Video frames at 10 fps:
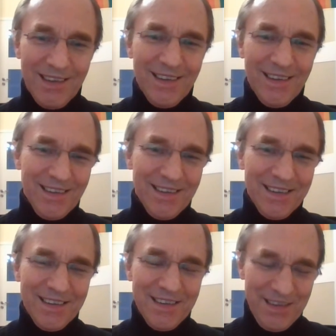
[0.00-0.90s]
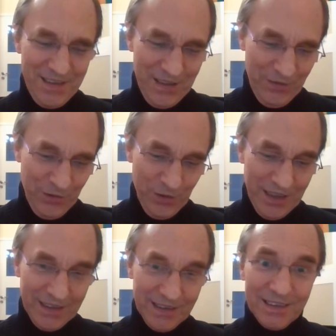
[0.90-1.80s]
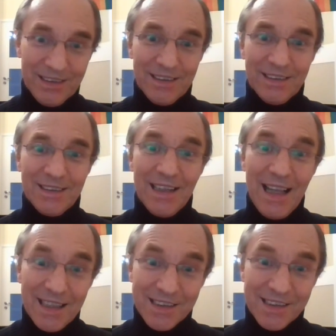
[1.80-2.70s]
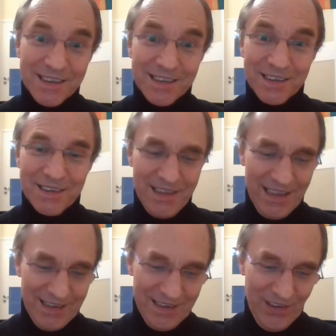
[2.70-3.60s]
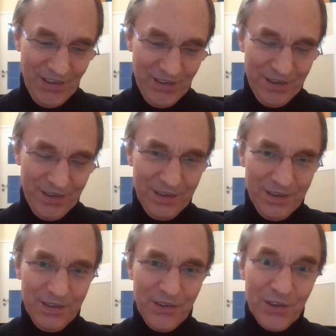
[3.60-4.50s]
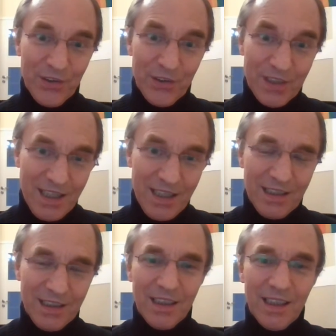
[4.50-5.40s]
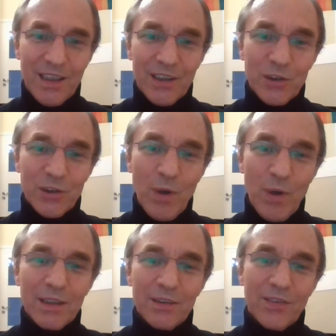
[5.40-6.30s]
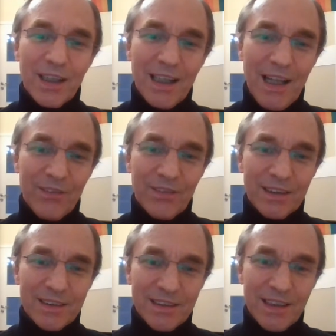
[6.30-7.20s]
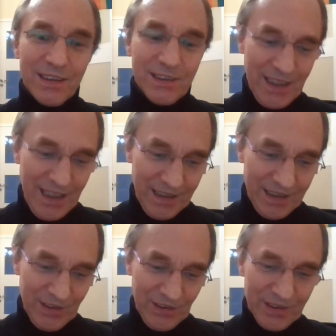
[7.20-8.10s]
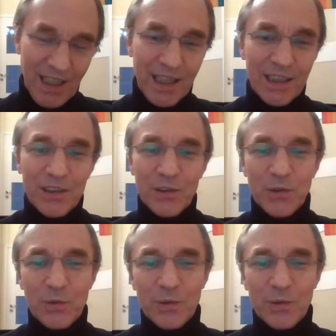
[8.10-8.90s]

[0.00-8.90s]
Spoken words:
if you get less than 13, 12, 11, 10, or 9, you